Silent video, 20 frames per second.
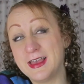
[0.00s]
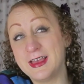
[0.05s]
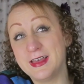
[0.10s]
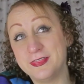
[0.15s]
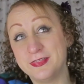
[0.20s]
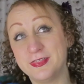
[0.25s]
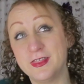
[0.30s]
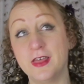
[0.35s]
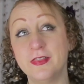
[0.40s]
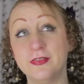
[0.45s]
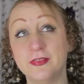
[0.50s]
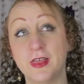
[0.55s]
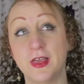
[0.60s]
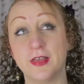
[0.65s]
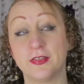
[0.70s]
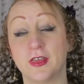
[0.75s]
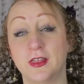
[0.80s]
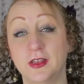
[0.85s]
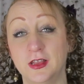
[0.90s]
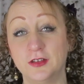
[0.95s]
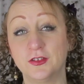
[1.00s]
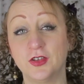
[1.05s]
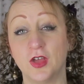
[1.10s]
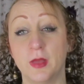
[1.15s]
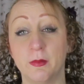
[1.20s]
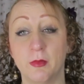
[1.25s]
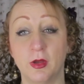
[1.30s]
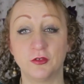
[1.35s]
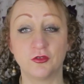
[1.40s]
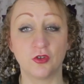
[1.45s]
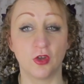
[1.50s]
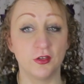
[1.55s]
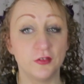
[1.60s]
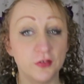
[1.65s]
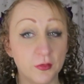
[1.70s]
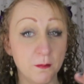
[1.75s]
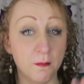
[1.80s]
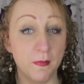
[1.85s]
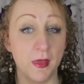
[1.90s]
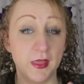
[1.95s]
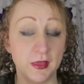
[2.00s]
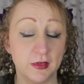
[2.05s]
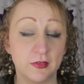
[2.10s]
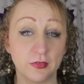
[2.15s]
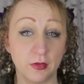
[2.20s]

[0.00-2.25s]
And then there's any time I try to make